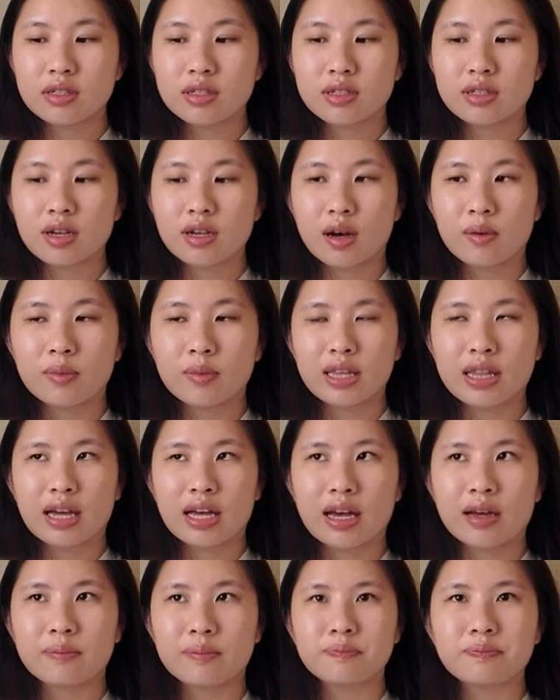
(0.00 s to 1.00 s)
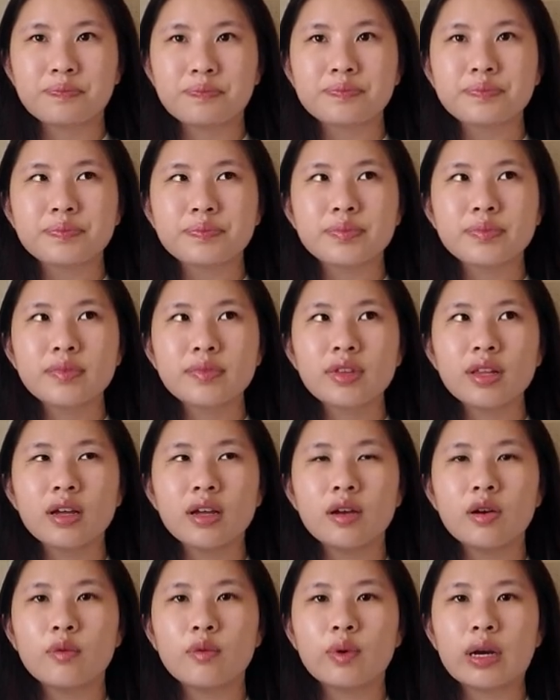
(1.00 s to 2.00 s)
tell me that
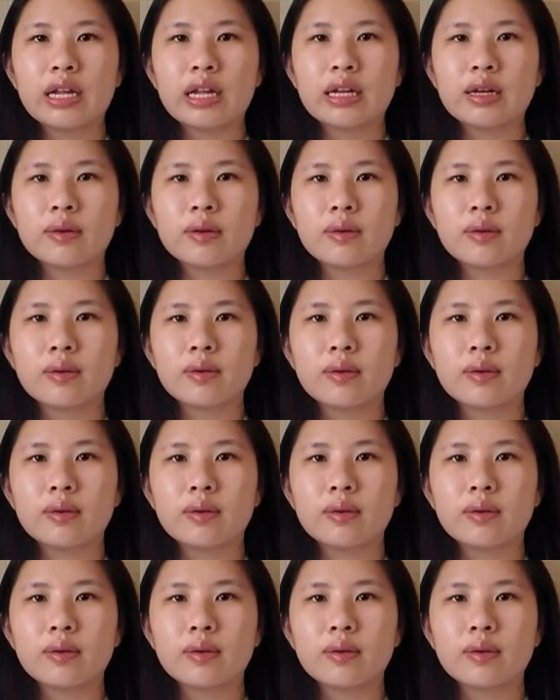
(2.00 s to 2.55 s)
when